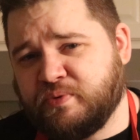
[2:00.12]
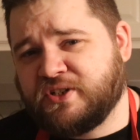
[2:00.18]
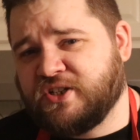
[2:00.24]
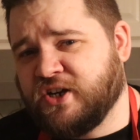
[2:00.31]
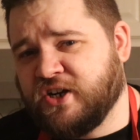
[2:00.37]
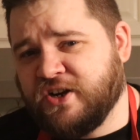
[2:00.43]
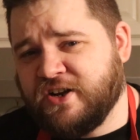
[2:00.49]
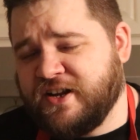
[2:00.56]
per
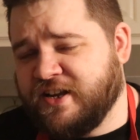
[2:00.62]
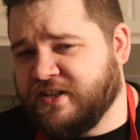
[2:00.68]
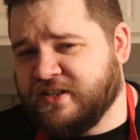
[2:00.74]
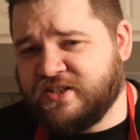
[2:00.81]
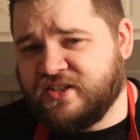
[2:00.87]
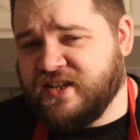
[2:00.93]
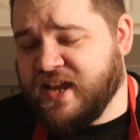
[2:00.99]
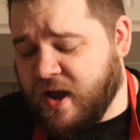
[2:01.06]
turn,
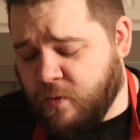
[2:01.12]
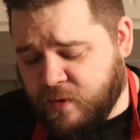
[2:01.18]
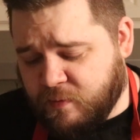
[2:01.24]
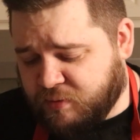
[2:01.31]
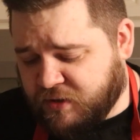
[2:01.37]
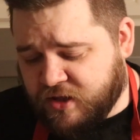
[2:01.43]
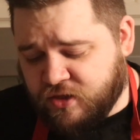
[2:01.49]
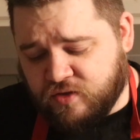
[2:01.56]
and yeah,
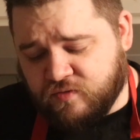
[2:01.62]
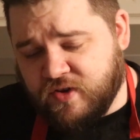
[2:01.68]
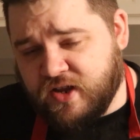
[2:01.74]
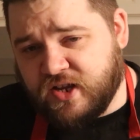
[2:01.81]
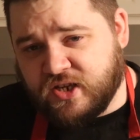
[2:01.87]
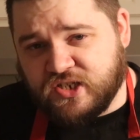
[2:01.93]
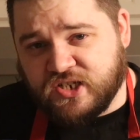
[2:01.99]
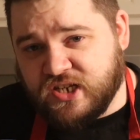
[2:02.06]
we play
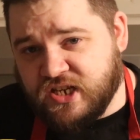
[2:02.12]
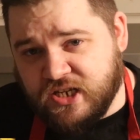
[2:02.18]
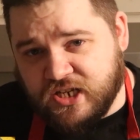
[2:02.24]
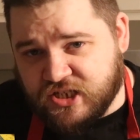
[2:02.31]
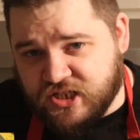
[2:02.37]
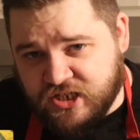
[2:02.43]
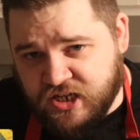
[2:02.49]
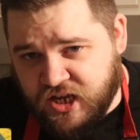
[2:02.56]
three because you need
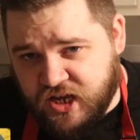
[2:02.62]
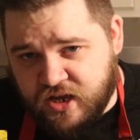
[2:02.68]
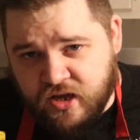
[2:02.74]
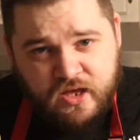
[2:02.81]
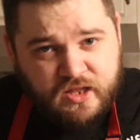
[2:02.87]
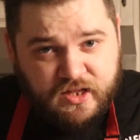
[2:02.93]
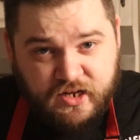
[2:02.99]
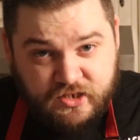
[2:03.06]
to see.
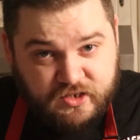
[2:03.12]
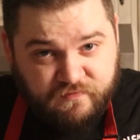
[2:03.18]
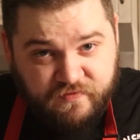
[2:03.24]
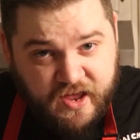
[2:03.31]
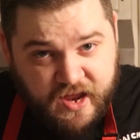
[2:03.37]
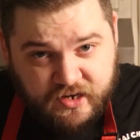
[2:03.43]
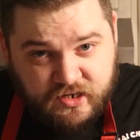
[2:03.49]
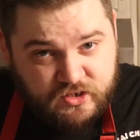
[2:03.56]
That's a
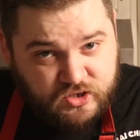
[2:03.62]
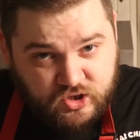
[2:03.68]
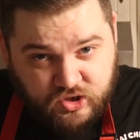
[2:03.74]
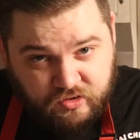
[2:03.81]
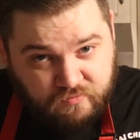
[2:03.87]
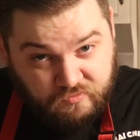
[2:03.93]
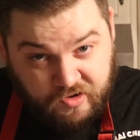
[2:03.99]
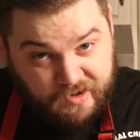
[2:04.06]
fact. It's
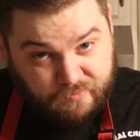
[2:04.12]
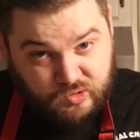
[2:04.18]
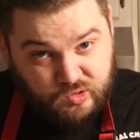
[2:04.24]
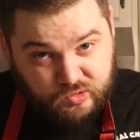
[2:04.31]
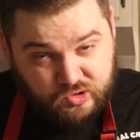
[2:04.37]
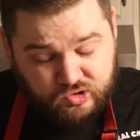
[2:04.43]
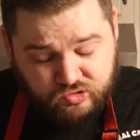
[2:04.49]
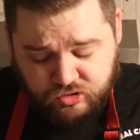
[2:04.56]
just a rhyme,
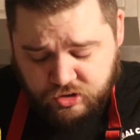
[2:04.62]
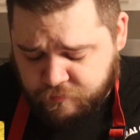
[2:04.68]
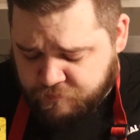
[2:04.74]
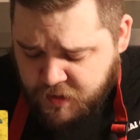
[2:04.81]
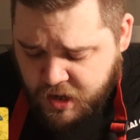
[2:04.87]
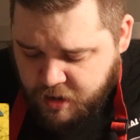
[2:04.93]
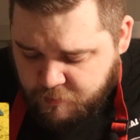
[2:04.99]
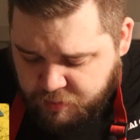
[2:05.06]
so it's
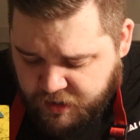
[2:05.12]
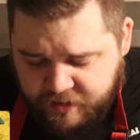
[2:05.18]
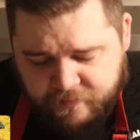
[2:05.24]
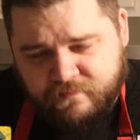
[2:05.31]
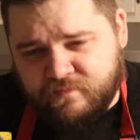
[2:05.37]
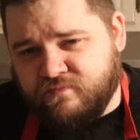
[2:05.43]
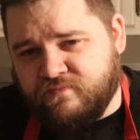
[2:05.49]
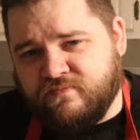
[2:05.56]
true.
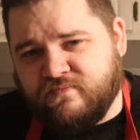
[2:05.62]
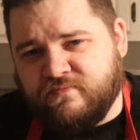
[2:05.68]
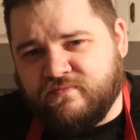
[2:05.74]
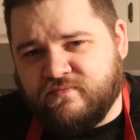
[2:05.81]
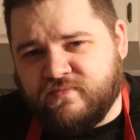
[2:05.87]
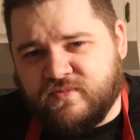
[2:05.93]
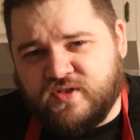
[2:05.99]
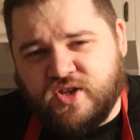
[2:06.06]
But
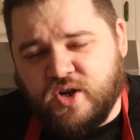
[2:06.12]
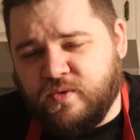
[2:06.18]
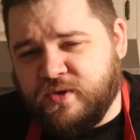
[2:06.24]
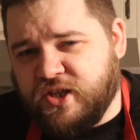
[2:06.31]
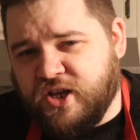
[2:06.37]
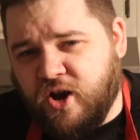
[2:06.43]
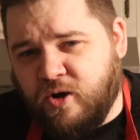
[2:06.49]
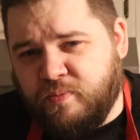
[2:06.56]
two
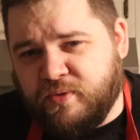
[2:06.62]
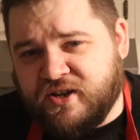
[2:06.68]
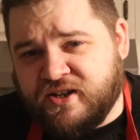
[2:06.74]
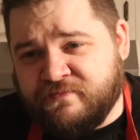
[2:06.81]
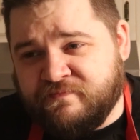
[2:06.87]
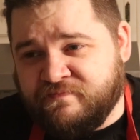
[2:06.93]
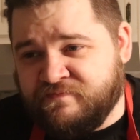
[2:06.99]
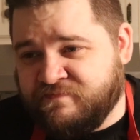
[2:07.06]
in the
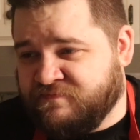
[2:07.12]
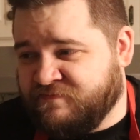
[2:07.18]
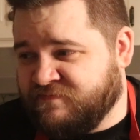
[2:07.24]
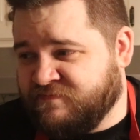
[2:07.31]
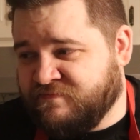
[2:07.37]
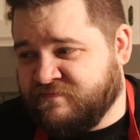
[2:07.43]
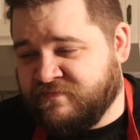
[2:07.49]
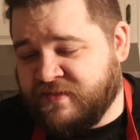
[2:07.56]
opener,
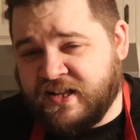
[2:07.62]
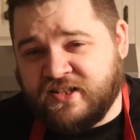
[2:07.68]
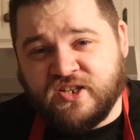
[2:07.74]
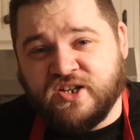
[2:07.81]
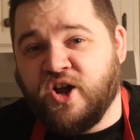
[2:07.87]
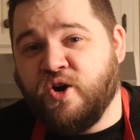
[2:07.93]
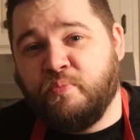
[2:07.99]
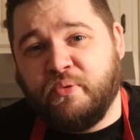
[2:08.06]

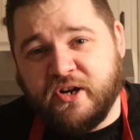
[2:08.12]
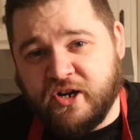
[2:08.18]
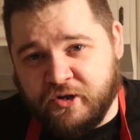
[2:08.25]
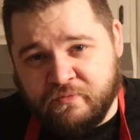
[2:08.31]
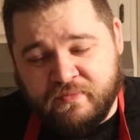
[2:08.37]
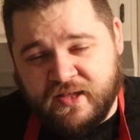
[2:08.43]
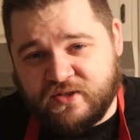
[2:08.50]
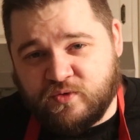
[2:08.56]
that's an
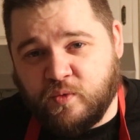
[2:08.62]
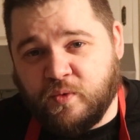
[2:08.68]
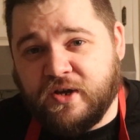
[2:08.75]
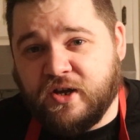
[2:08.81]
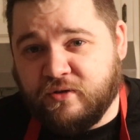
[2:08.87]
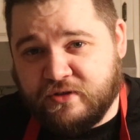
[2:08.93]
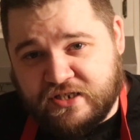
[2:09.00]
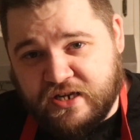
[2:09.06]
opener. That's what
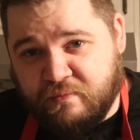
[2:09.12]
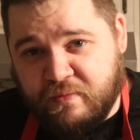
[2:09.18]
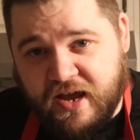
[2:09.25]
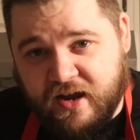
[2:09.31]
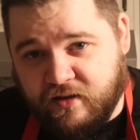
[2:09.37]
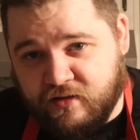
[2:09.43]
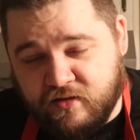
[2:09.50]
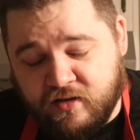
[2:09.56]
we always say
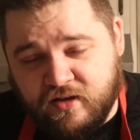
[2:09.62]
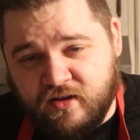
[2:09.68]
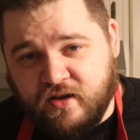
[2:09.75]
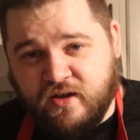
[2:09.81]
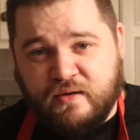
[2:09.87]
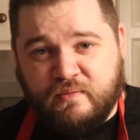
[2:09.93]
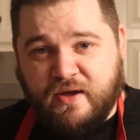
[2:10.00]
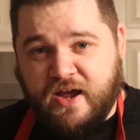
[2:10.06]
back
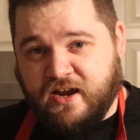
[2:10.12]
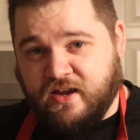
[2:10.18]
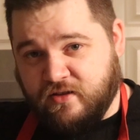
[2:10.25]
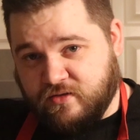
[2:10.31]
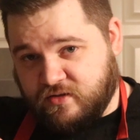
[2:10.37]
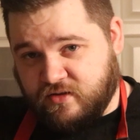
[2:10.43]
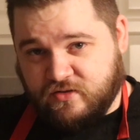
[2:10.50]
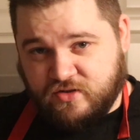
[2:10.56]

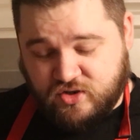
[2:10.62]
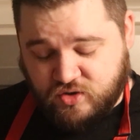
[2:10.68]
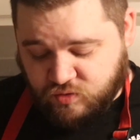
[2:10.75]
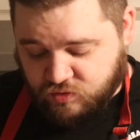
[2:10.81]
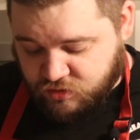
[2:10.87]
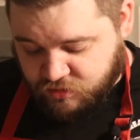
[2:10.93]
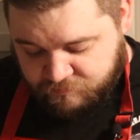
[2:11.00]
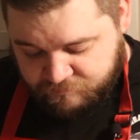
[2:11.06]
in
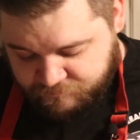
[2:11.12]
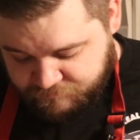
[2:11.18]
school.